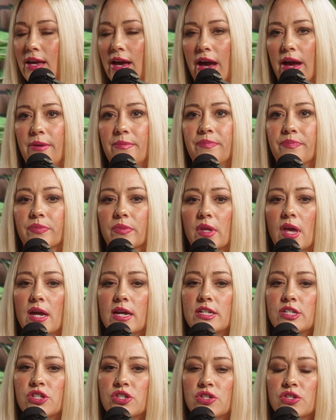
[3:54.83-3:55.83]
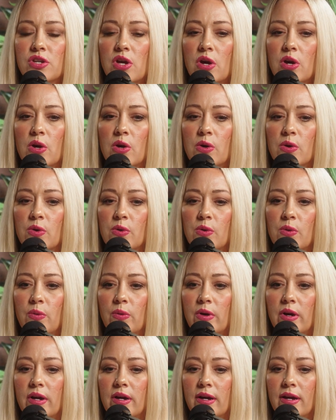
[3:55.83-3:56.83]
Yeah. And
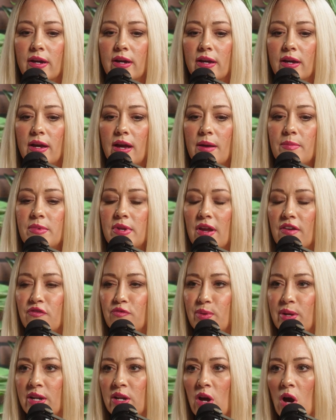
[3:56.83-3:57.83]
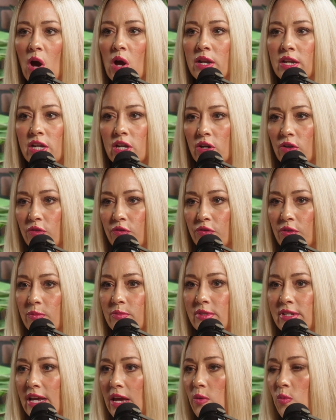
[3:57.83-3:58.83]
so, I mean, I've been on here
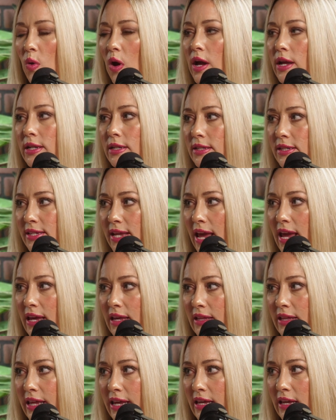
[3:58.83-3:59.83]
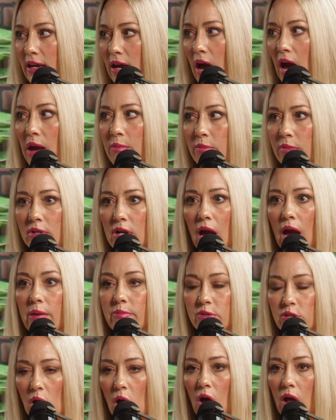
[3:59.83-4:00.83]
from day one saying like,
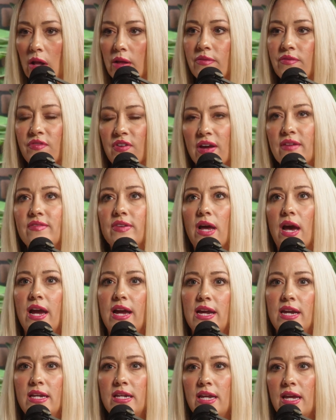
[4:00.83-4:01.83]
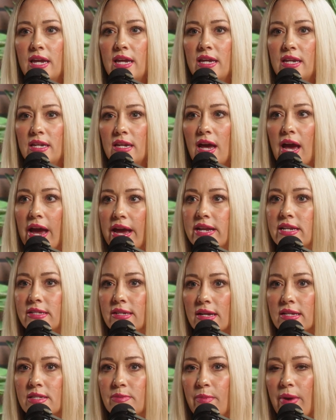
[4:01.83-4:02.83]
I'm tall, I'm 5'9", and height
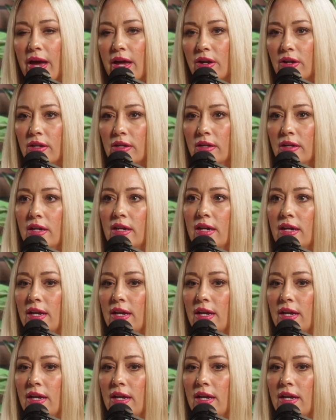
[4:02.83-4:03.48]
does matter.